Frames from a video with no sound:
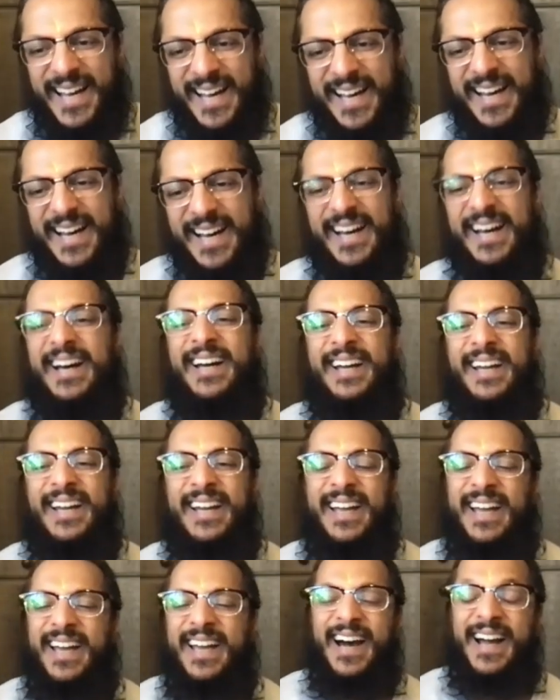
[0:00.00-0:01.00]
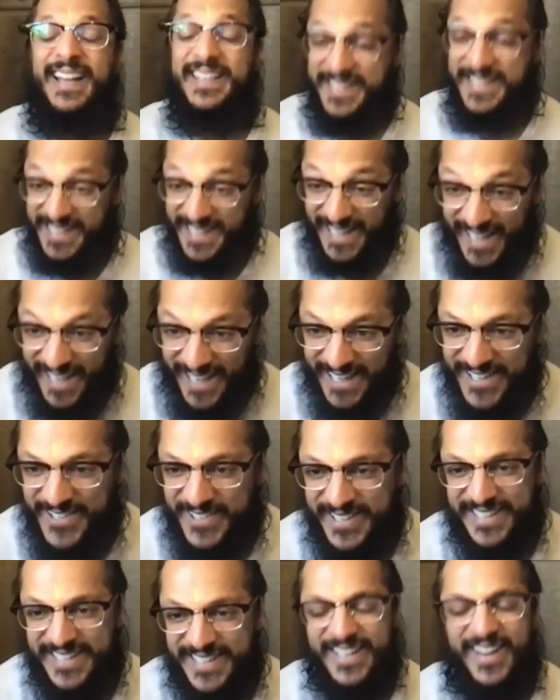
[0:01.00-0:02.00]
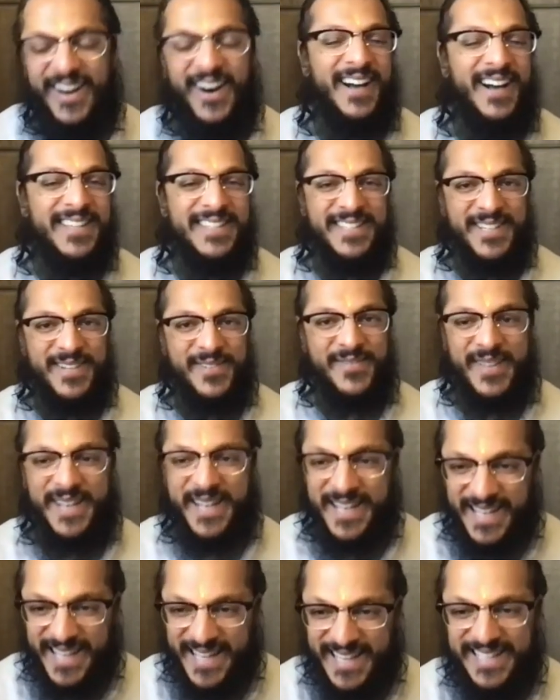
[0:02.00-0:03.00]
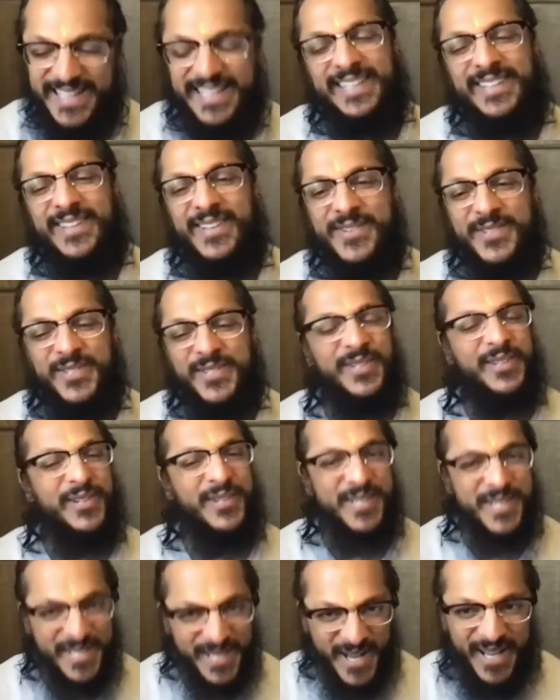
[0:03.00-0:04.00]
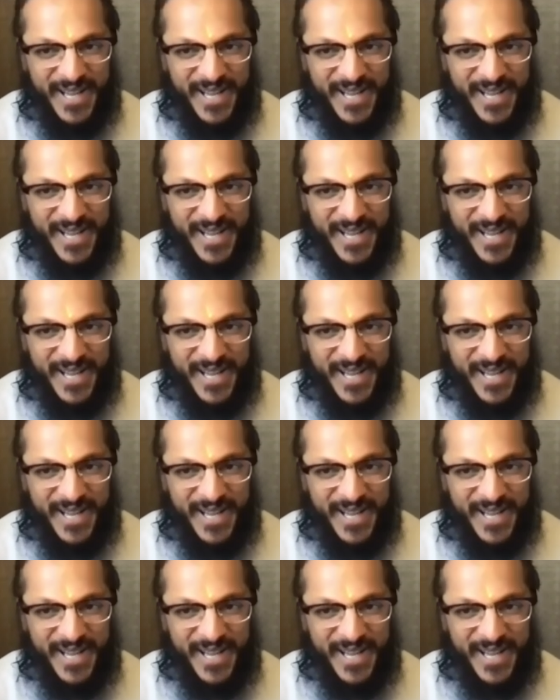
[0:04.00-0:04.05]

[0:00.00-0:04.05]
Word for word: I see a hundred, awesome, and an eighty. Those are good,